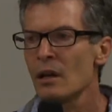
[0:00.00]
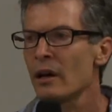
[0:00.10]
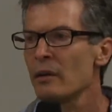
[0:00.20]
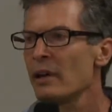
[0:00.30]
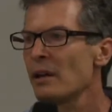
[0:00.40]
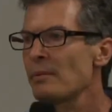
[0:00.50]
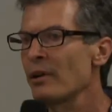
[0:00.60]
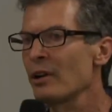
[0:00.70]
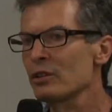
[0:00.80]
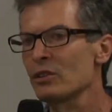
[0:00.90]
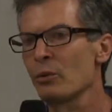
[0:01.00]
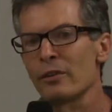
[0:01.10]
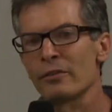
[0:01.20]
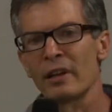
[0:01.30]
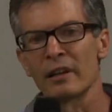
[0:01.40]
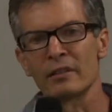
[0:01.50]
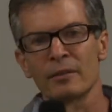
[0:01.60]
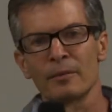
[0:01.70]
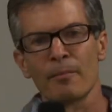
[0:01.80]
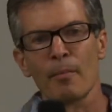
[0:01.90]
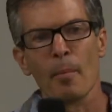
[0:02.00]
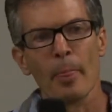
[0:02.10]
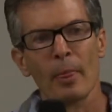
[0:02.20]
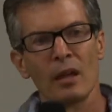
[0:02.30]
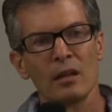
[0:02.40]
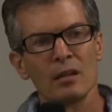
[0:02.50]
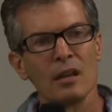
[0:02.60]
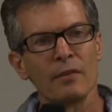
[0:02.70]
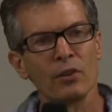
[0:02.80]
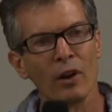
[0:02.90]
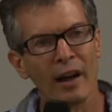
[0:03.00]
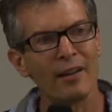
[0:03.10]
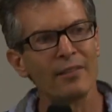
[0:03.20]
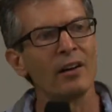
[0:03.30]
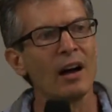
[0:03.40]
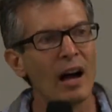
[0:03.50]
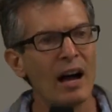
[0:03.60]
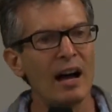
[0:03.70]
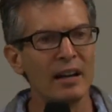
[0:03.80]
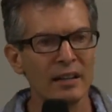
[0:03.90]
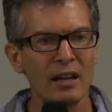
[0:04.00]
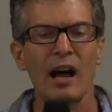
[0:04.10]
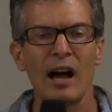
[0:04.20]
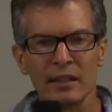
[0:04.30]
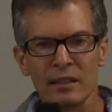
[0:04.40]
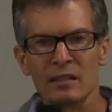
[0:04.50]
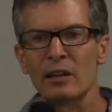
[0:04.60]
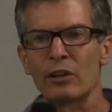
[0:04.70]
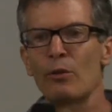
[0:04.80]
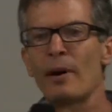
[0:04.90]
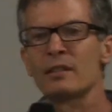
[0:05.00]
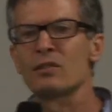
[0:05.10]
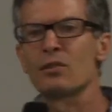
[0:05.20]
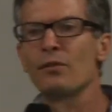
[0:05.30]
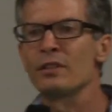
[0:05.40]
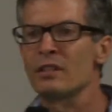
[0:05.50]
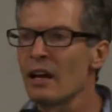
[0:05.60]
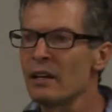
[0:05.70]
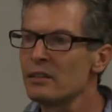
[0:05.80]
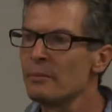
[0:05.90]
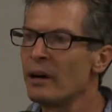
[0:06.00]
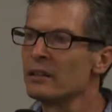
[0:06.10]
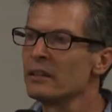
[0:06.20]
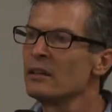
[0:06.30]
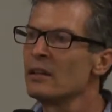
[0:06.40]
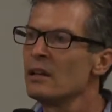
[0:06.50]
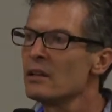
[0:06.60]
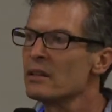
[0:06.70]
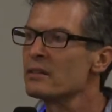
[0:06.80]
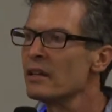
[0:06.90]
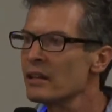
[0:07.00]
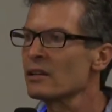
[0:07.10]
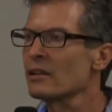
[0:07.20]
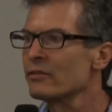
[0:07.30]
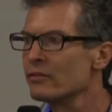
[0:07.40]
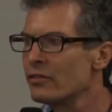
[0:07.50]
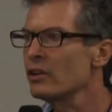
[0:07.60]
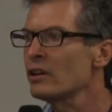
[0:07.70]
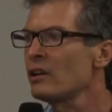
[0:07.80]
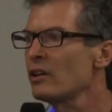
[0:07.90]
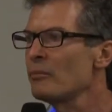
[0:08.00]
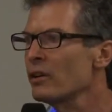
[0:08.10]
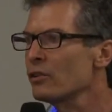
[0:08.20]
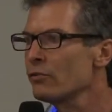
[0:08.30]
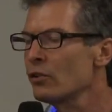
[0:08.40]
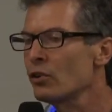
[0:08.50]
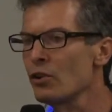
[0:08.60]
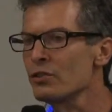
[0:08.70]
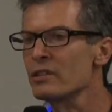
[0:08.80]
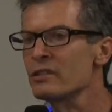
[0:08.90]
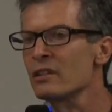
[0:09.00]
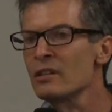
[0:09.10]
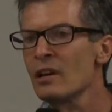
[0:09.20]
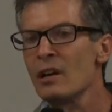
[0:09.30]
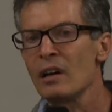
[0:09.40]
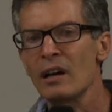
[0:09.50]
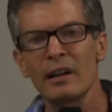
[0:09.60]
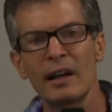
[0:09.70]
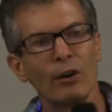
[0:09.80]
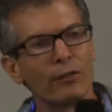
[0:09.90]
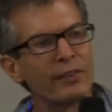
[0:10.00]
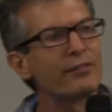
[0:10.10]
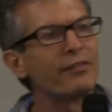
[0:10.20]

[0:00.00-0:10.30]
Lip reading: And many people are not aware of that. If you have high anti-Saccharomyces cerevisiae antibody, that's a very clear marker for Crohn's disease, and I often